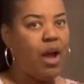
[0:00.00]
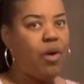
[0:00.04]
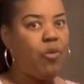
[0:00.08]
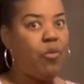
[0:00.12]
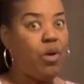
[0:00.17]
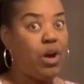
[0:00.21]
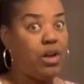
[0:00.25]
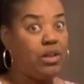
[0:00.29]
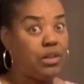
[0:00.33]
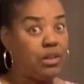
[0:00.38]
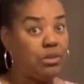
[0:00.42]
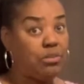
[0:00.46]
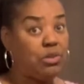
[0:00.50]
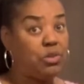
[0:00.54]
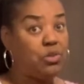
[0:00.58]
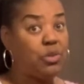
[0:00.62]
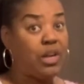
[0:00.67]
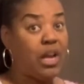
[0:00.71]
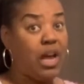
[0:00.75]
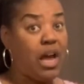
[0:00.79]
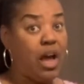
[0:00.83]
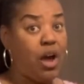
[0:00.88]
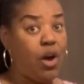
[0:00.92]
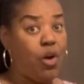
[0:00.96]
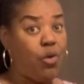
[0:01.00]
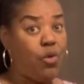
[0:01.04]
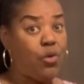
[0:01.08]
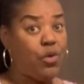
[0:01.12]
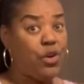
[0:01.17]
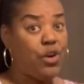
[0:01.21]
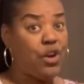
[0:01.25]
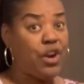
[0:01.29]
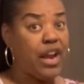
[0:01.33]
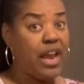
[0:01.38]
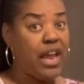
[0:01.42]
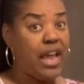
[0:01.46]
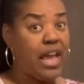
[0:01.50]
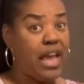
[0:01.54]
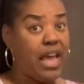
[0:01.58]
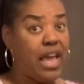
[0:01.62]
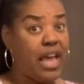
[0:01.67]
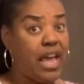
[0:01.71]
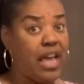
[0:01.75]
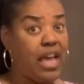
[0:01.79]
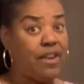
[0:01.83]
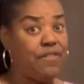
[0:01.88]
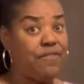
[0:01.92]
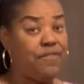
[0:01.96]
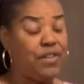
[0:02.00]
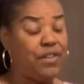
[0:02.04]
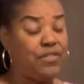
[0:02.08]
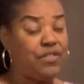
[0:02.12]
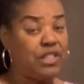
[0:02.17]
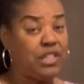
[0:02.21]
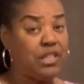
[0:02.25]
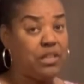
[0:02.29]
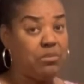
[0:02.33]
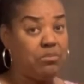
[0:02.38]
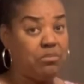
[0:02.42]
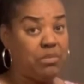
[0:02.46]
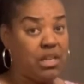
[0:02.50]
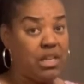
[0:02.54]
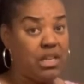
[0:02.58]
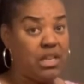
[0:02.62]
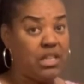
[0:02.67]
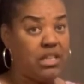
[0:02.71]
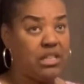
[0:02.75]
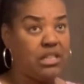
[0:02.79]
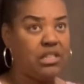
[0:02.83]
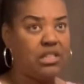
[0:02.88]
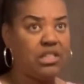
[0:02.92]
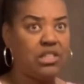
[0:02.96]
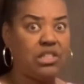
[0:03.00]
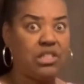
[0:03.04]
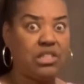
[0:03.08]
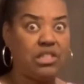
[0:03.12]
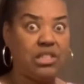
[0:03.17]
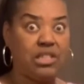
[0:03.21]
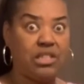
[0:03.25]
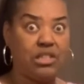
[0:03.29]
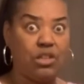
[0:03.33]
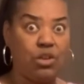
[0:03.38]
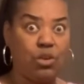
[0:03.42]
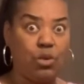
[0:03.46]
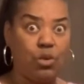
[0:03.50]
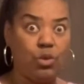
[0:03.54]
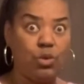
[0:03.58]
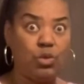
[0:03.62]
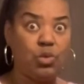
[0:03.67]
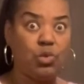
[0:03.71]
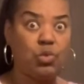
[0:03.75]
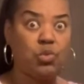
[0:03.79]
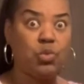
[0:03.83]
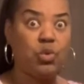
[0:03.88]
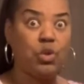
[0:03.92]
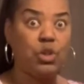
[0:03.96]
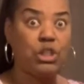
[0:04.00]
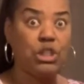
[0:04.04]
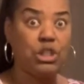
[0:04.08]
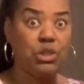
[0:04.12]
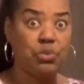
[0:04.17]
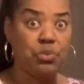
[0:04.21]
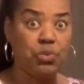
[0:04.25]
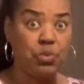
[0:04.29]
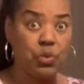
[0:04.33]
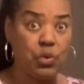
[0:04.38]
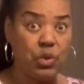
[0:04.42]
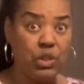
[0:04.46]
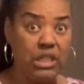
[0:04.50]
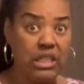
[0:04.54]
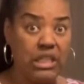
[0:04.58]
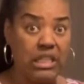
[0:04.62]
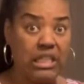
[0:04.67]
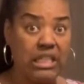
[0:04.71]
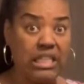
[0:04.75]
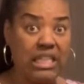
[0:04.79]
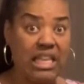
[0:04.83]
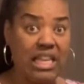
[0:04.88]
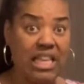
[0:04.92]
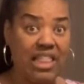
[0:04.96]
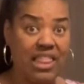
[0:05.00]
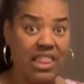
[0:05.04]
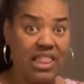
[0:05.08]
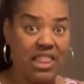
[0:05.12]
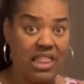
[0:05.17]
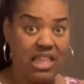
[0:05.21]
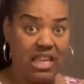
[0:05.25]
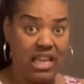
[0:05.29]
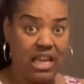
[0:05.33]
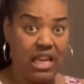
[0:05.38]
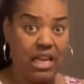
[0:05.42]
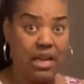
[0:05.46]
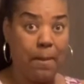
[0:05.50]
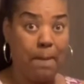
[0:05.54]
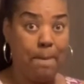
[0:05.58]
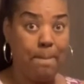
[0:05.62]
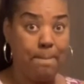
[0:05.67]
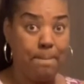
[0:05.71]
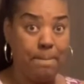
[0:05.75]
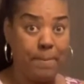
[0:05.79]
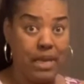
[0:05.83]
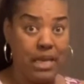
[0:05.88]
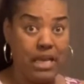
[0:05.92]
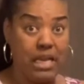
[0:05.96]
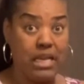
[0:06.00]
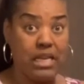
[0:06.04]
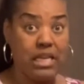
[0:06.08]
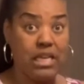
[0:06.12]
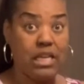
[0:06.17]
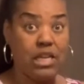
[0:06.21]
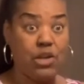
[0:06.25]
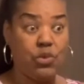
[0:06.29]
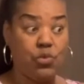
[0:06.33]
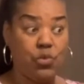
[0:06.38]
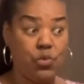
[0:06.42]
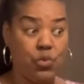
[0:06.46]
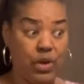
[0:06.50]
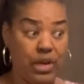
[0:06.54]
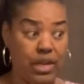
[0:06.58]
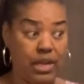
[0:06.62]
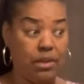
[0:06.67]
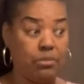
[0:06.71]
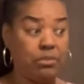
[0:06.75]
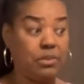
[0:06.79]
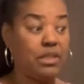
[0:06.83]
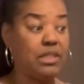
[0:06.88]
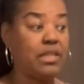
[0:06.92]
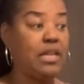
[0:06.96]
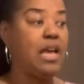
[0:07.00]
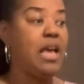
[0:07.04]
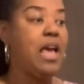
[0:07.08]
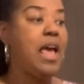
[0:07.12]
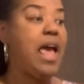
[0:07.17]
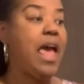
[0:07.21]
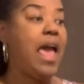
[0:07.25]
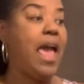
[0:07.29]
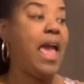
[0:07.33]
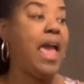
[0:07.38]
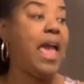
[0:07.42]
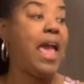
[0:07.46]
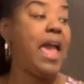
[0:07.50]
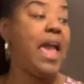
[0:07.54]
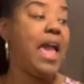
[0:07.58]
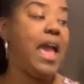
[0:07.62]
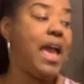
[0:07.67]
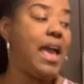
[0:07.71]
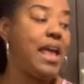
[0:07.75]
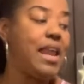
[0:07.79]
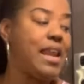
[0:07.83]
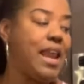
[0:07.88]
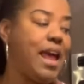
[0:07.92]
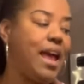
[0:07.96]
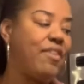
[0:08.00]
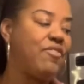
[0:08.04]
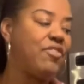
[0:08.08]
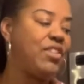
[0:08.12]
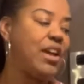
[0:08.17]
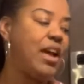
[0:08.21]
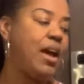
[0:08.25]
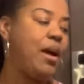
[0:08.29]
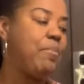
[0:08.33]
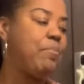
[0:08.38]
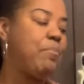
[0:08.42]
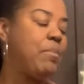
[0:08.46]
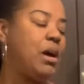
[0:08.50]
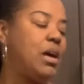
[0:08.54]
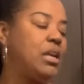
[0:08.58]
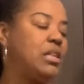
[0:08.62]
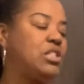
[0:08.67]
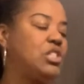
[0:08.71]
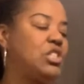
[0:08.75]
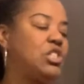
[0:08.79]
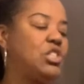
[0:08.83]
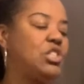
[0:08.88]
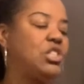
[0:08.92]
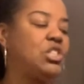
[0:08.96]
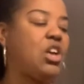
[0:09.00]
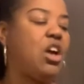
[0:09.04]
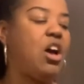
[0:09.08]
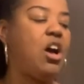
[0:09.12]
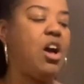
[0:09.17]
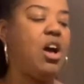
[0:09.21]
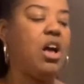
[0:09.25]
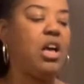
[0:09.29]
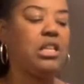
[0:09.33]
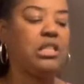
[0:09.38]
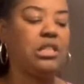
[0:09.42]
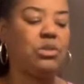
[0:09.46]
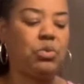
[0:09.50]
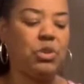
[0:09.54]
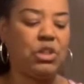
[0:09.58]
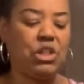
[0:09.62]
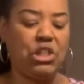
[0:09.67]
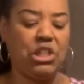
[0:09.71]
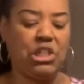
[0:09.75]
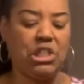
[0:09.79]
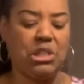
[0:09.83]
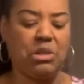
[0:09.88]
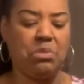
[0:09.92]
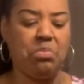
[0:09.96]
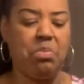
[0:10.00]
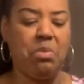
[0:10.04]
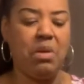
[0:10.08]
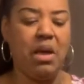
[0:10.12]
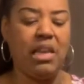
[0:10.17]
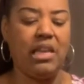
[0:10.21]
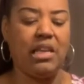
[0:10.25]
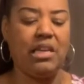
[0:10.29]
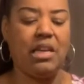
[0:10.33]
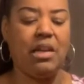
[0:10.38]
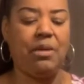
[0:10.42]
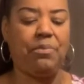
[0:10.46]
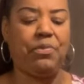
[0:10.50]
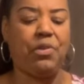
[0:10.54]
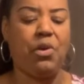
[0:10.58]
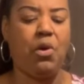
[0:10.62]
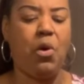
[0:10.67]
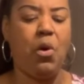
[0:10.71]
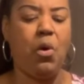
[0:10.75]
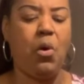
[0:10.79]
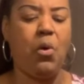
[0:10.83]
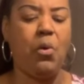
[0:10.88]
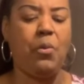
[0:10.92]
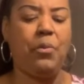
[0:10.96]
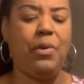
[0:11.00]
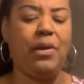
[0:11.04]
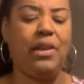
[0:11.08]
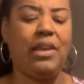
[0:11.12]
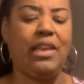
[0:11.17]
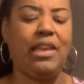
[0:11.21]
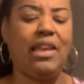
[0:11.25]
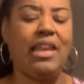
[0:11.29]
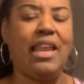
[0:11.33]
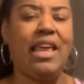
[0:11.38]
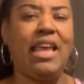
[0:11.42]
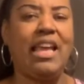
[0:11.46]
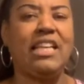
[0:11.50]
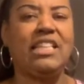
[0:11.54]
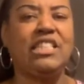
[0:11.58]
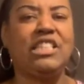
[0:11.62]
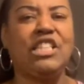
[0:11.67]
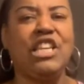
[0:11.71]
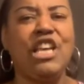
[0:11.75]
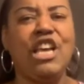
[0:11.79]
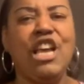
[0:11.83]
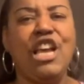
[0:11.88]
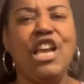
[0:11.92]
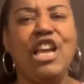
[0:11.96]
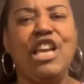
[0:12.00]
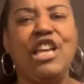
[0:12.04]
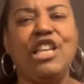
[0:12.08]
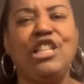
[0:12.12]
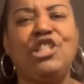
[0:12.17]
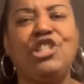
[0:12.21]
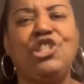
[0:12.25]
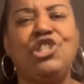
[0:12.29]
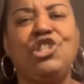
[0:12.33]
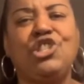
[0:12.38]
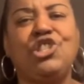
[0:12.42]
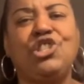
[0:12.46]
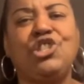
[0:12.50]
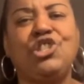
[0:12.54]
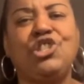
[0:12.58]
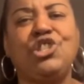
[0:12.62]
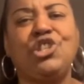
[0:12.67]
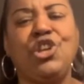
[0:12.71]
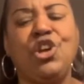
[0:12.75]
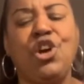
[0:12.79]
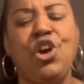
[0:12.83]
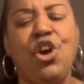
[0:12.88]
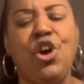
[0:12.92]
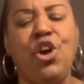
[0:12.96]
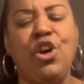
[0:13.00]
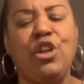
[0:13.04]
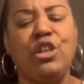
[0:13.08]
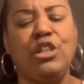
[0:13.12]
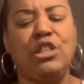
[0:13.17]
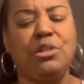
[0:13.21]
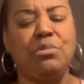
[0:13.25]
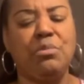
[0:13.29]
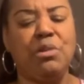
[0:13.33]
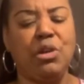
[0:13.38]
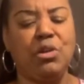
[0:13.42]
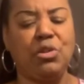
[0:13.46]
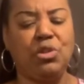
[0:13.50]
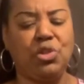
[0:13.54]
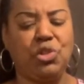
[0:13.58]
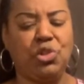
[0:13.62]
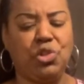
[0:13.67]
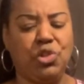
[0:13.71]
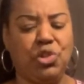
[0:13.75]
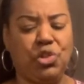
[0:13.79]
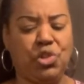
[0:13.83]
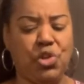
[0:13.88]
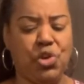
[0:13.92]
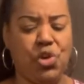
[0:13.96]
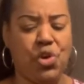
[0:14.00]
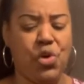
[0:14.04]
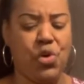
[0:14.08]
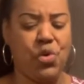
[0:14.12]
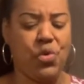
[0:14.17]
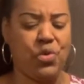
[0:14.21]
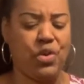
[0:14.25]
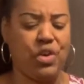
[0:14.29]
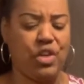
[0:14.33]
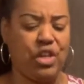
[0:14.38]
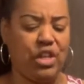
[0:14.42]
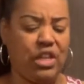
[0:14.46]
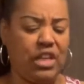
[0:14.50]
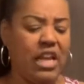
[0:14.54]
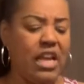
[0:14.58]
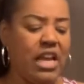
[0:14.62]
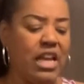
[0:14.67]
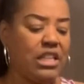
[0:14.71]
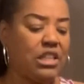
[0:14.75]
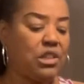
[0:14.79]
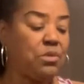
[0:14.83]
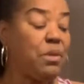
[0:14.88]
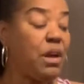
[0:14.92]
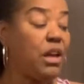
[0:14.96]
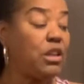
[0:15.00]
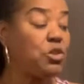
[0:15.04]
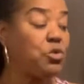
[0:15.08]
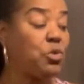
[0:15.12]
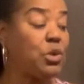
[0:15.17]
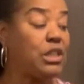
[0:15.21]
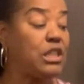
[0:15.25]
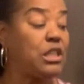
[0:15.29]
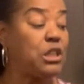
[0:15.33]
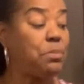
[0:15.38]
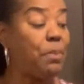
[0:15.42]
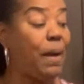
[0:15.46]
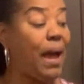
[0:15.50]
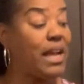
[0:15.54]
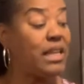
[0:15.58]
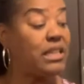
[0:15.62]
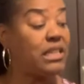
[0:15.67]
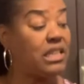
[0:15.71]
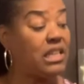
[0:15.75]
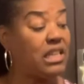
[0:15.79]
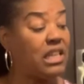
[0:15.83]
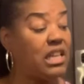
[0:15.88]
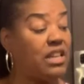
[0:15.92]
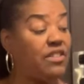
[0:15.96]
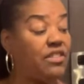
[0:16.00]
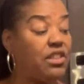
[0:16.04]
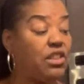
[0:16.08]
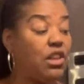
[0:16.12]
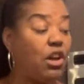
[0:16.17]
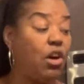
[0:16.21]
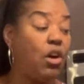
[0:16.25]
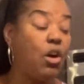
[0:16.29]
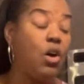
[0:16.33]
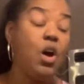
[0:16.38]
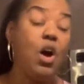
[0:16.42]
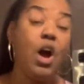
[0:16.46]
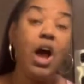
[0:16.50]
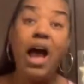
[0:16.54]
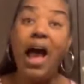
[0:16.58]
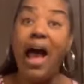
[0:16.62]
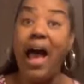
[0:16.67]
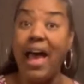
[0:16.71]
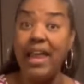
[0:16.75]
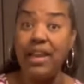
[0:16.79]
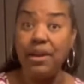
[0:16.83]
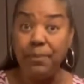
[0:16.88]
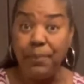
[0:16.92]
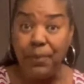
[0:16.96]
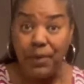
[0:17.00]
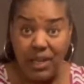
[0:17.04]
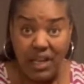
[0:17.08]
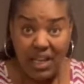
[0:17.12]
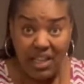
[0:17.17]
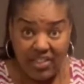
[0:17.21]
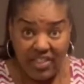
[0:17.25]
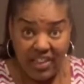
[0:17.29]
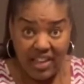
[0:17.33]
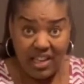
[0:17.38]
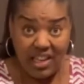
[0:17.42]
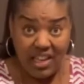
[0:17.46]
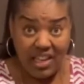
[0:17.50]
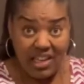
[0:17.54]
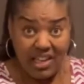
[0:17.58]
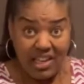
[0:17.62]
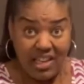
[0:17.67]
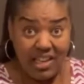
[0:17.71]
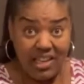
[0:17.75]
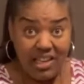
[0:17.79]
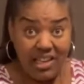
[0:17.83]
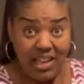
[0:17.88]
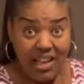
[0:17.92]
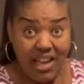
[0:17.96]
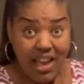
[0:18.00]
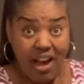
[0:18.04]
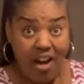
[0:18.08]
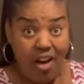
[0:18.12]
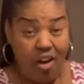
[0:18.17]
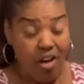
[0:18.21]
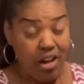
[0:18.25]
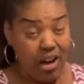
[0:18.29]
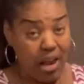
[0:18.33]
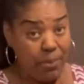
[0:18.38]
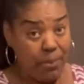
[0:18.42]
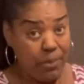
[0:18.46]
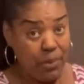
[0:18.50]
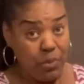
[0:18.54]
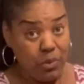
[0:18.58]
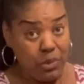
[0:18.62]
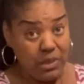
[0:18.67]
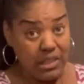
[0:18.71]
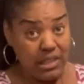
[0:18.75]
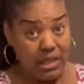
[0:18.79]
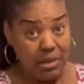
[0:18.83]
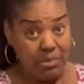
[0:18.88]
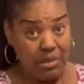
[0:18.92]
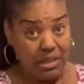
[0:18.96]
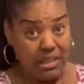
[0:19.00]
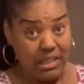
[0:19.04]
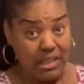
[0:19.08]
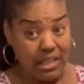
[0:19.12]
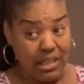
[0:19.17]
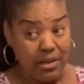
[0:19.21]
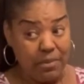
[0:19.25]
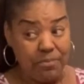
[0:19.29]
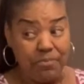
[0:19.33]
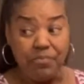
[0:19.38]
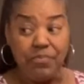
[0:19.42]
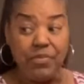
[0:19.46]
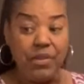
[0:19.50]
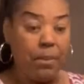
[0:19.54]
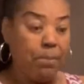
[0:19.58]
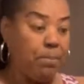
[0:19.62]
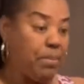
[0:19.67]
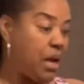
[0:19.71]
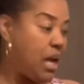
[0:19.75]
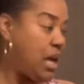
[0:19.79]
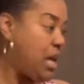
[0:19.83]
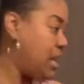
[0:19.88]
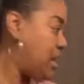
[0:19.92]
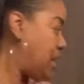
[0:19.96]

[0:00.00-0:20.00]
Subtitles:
wound up doing an hour and 15 minutes because those were some really thick, meaty ribs. And I've got my sauce, which is smelling up the whole place. It smells so good. It smells really spicy, even though I didn't put anything in it. All I put was lemons in it. But